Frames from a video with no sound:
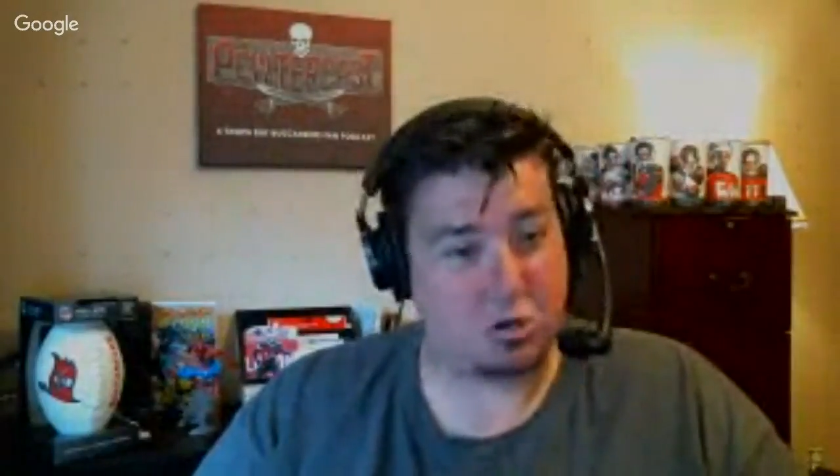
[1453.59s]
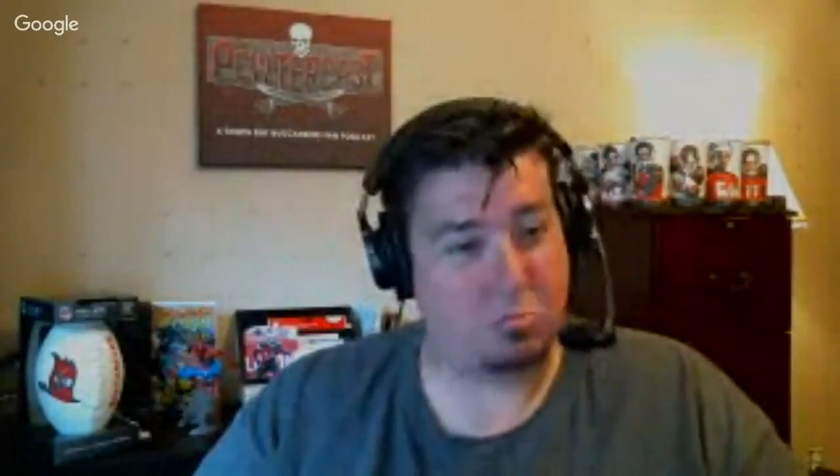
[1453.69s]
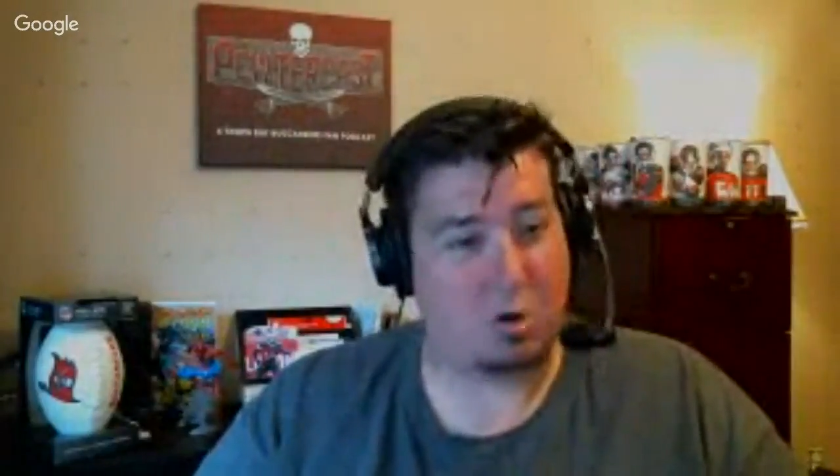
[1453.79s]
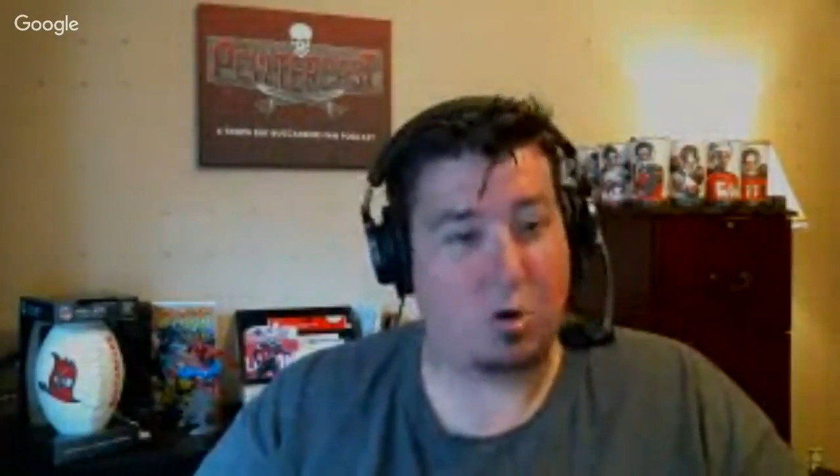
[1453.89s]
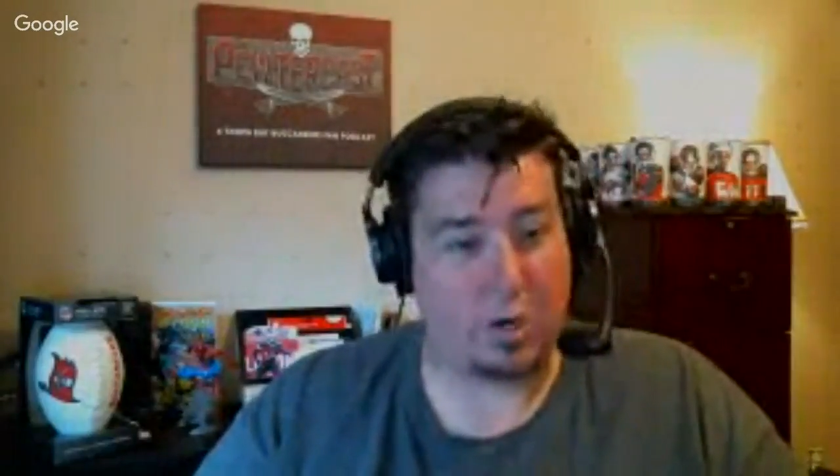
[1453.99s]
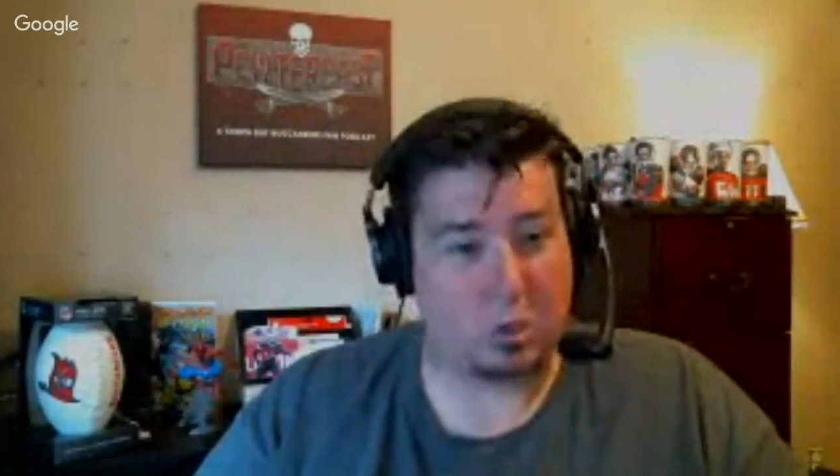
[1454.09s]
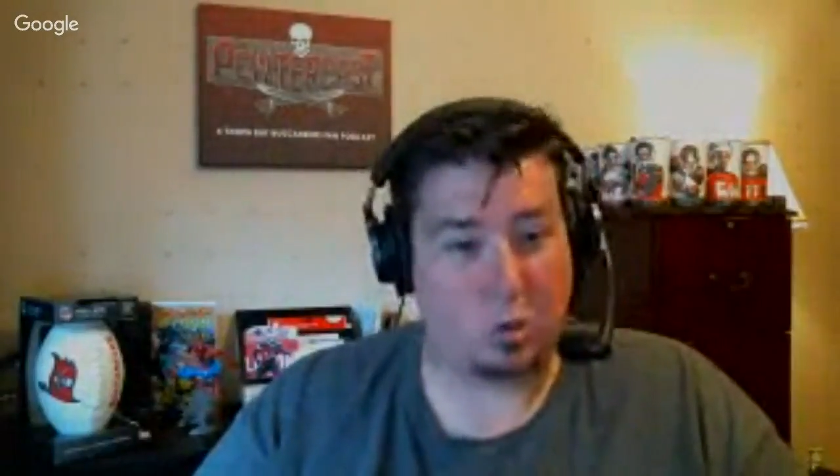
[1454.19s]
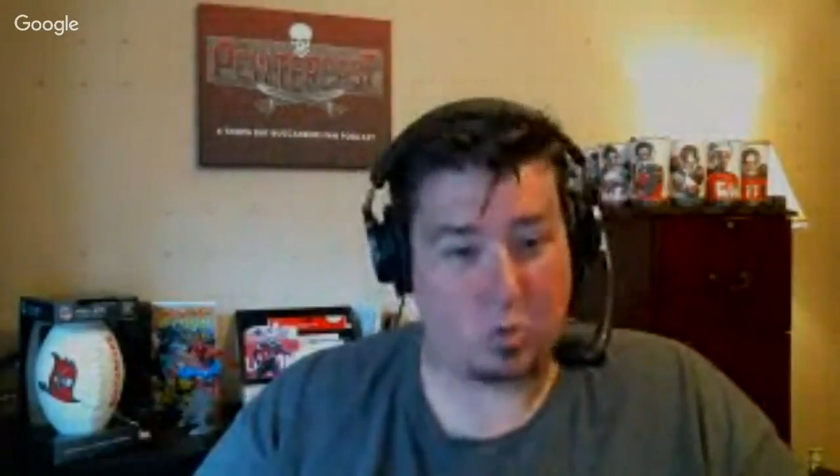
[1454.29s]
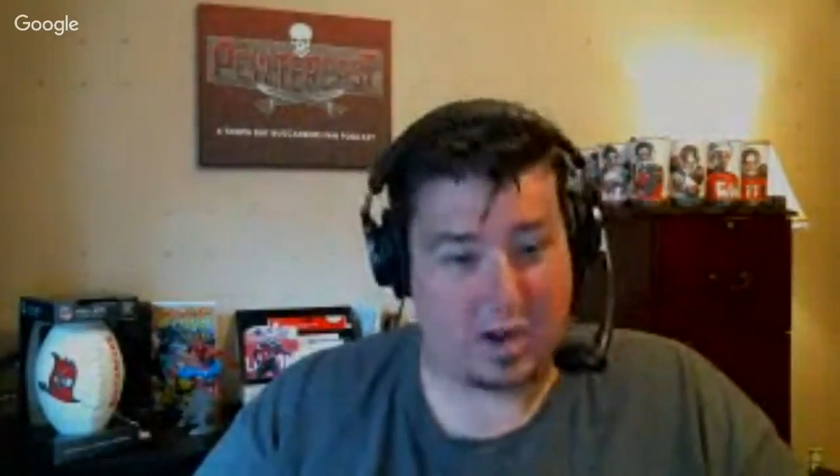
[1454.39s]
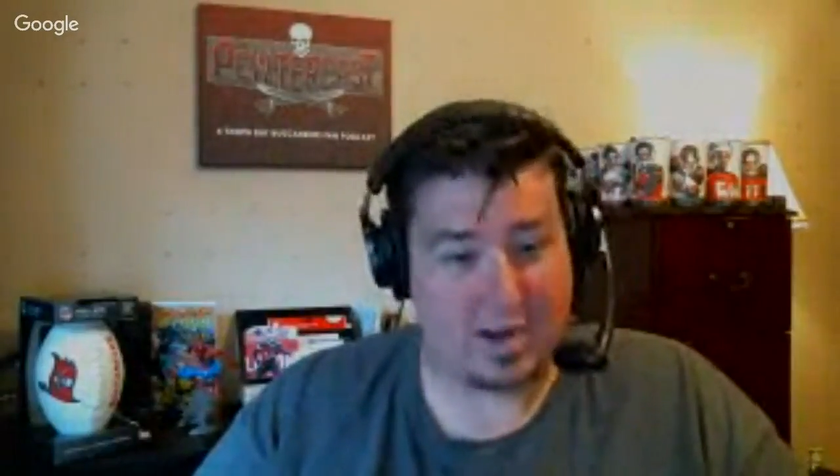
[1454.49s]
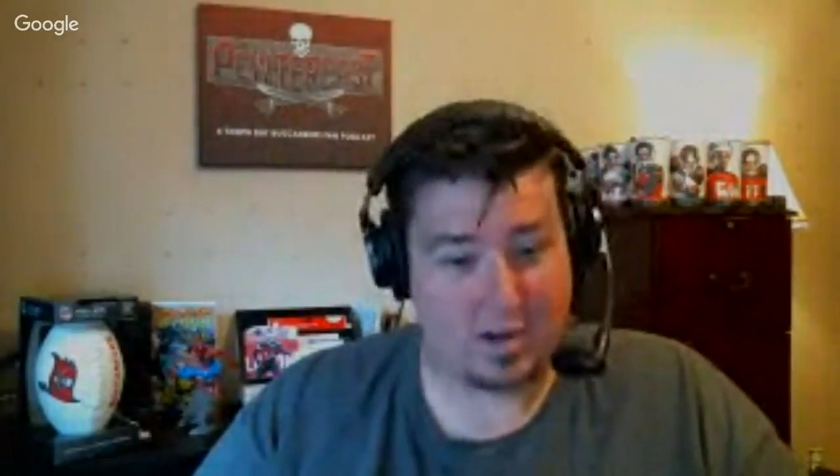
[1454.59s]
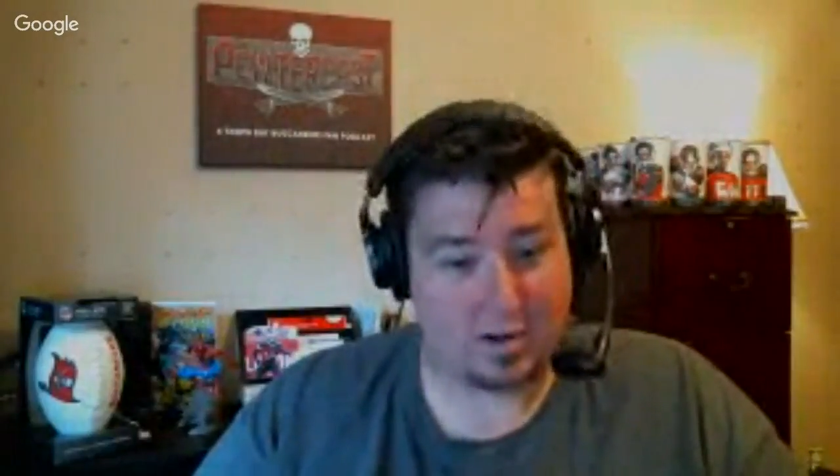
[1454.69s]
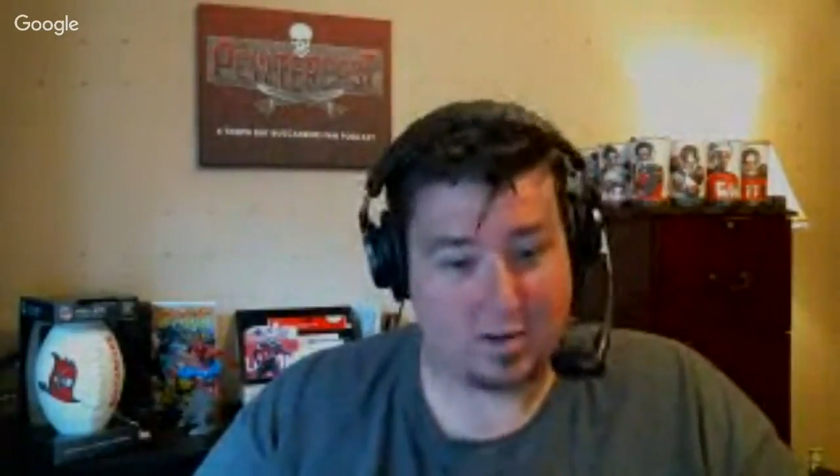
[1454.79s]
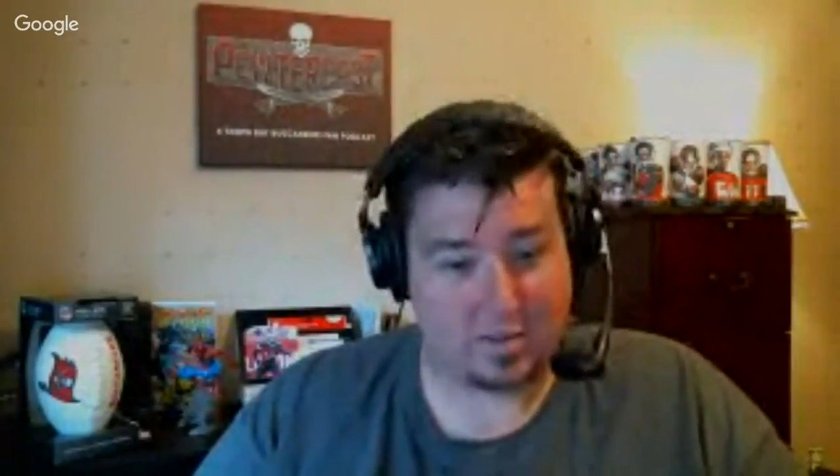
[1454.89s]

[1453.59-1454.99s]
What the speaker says: Gerald McCoy old, right?